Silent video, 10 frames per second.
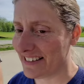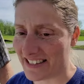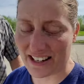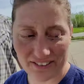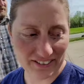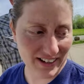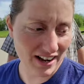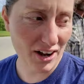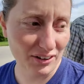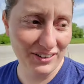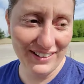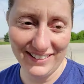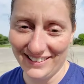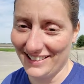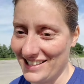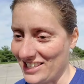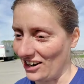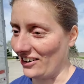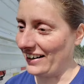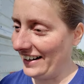So, well, you just gonna oh, skip these?
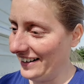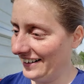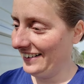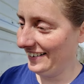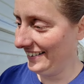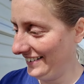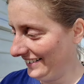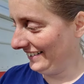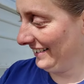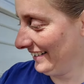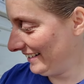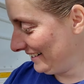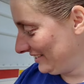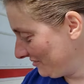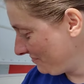Sorry. These poor tires might be flat.